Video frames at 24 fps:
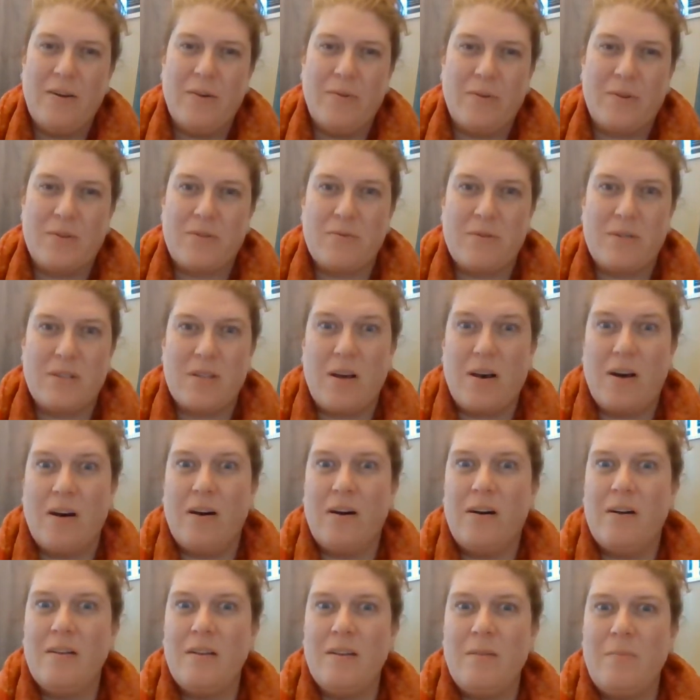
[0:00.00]
which was
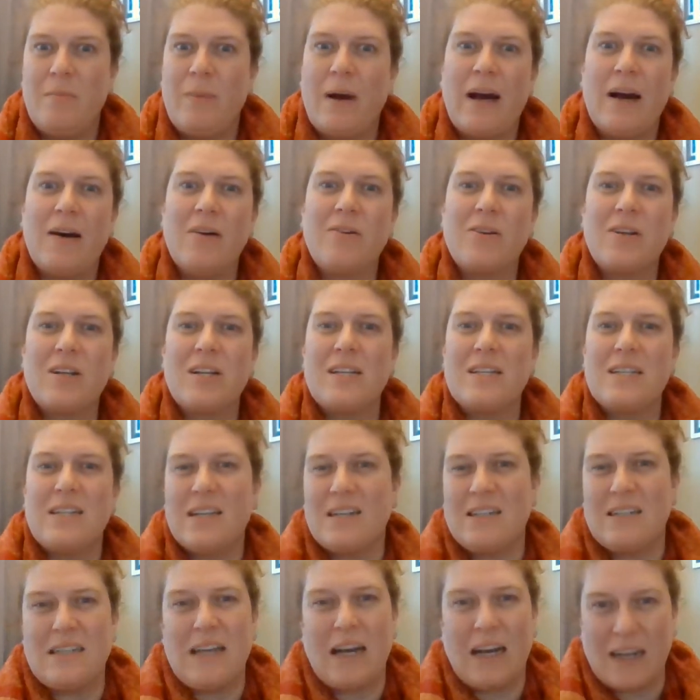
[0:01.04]
all about
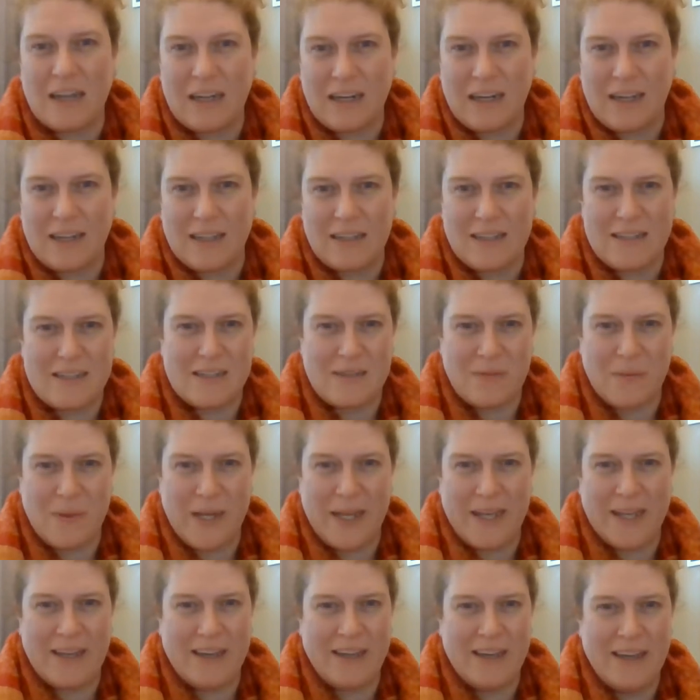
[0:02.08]
Tatanka this
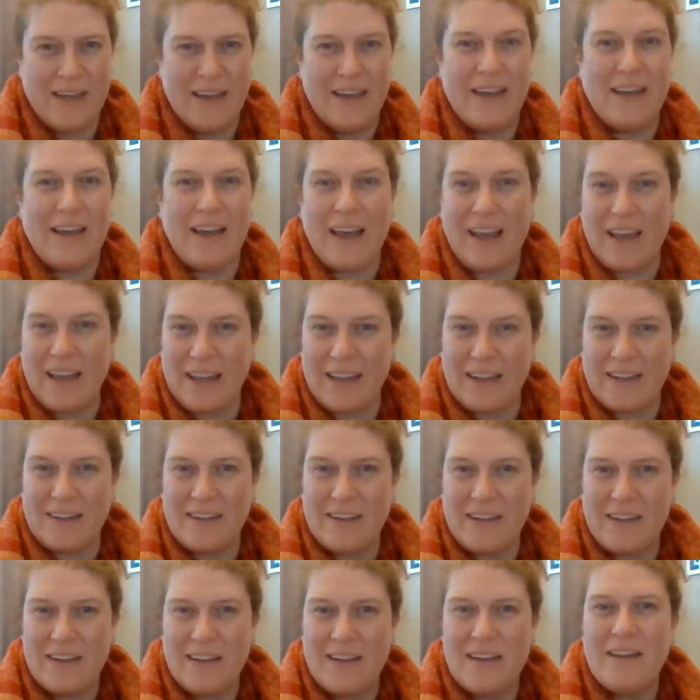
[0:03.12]
week and
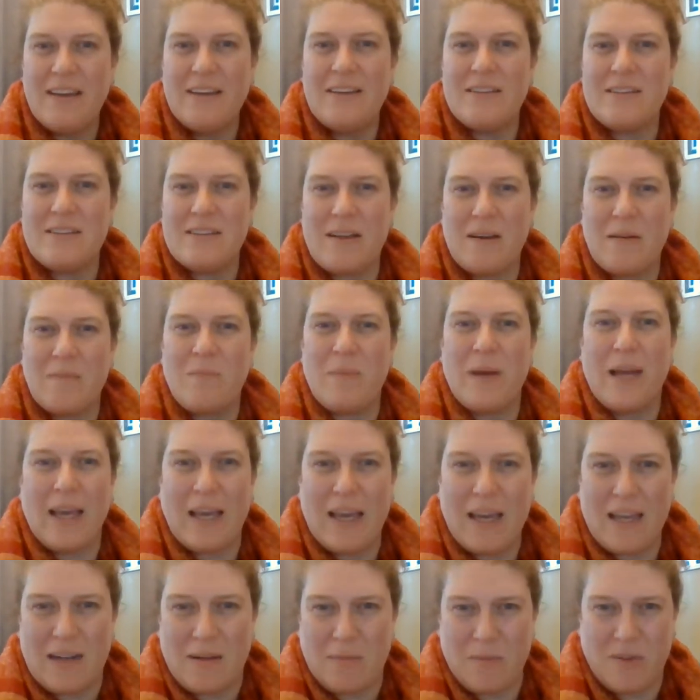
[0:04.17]
some
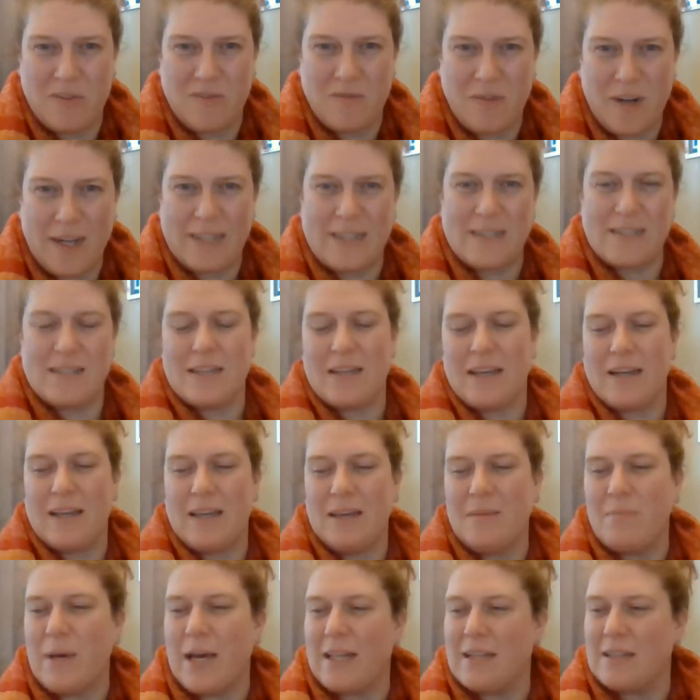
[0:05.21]
animal friends that he
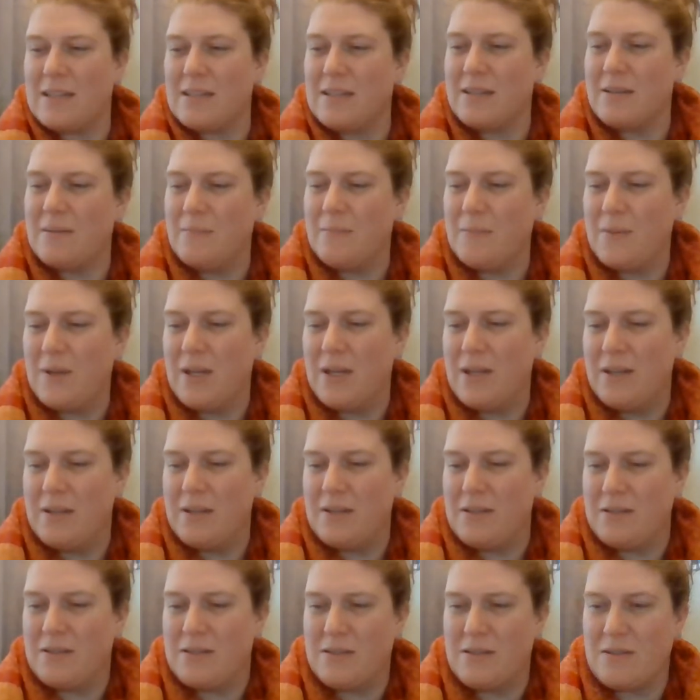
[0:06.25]
met.
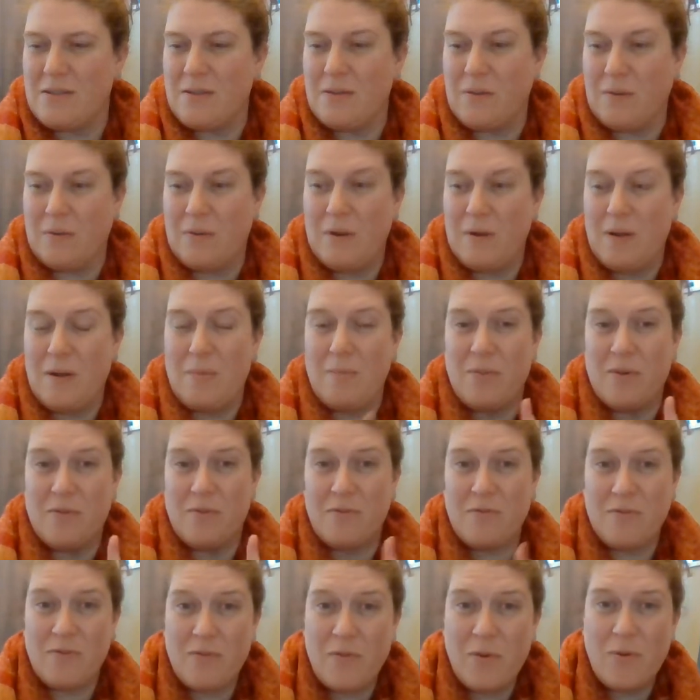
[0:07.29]
So,
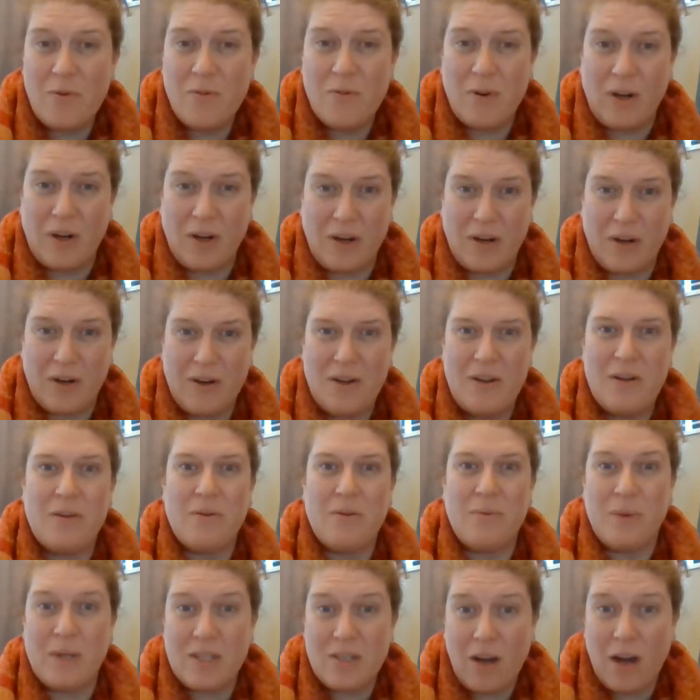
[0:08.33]
before
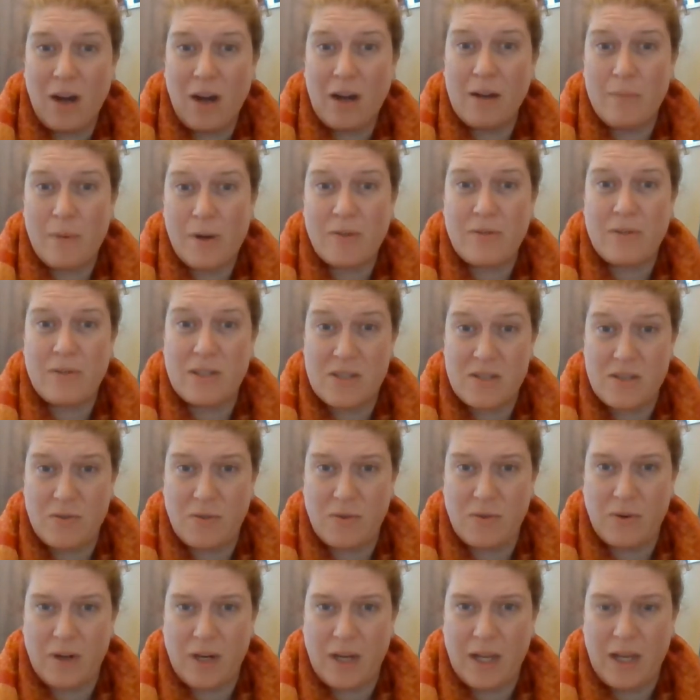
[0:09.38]
we talk about the
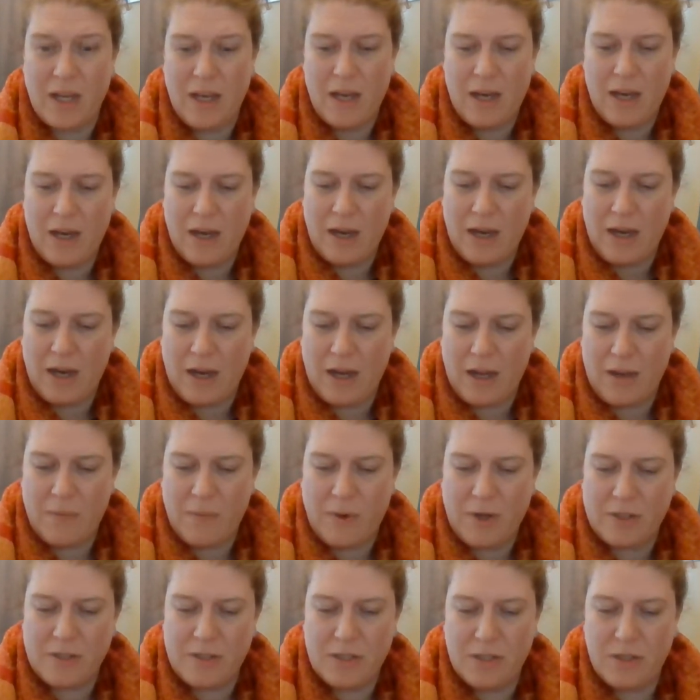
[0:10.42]
story, I
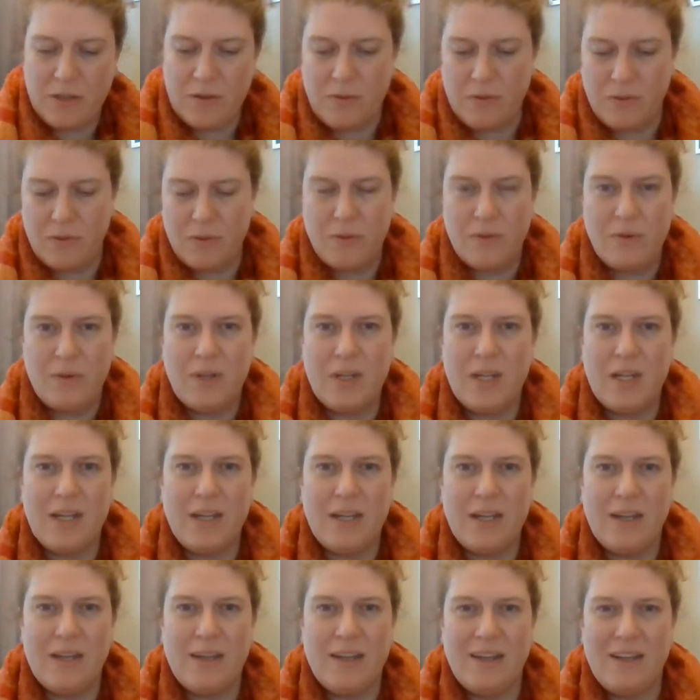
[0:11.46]
want you
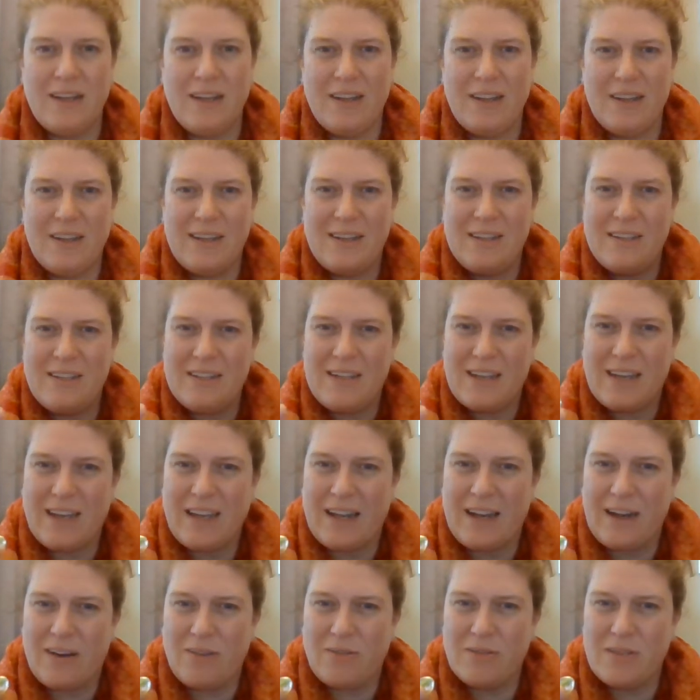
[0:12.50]
to
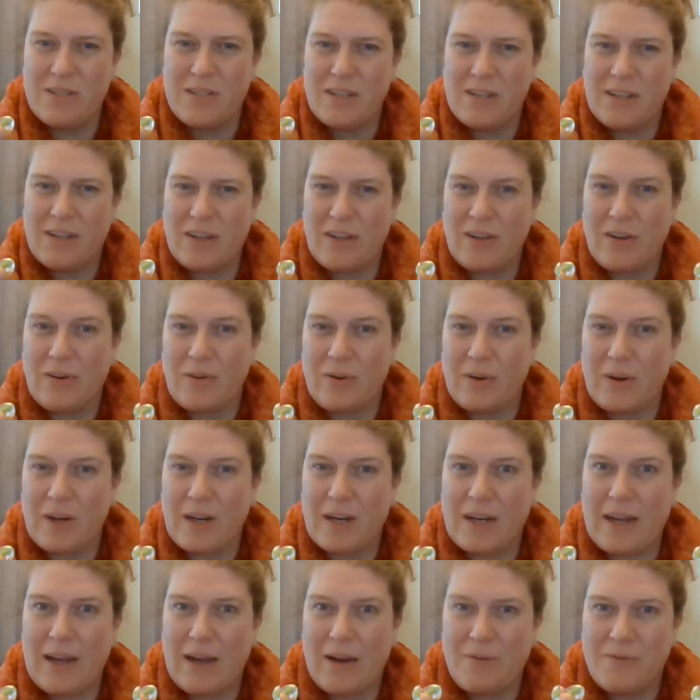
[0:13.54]
get out your
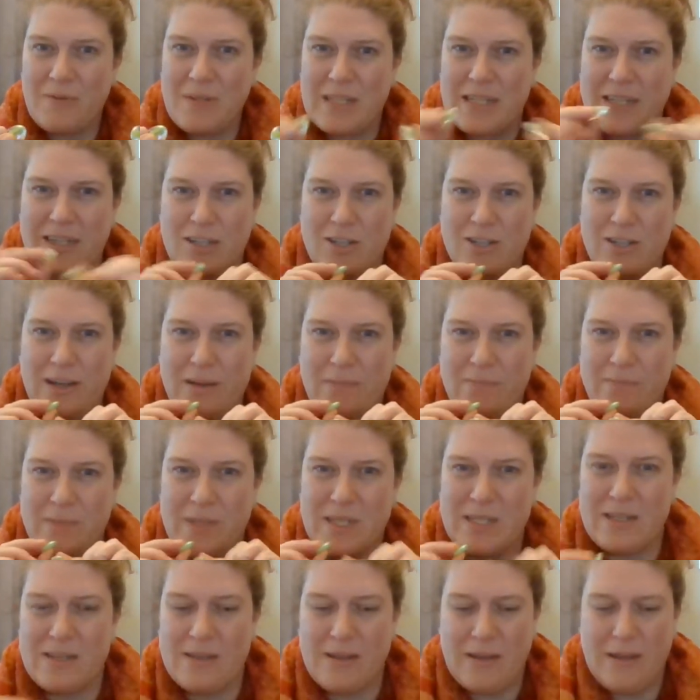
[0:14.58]
counting
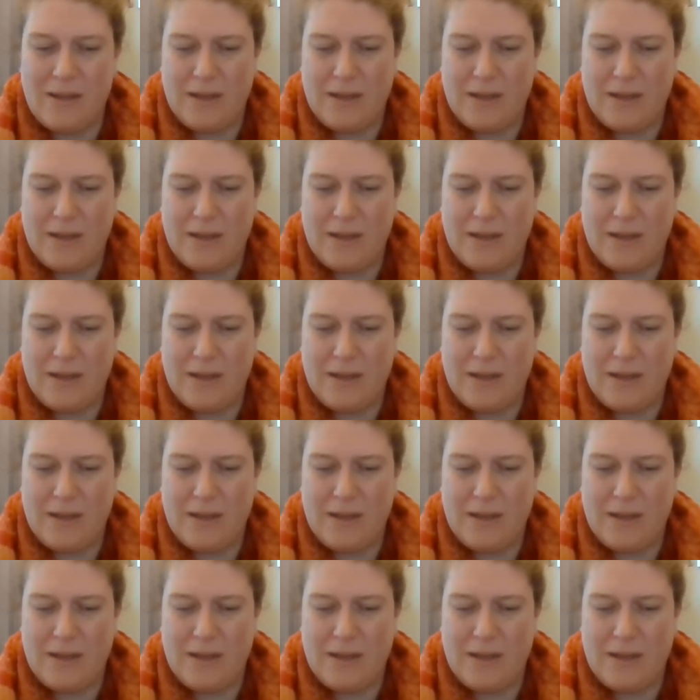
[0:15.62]
gems,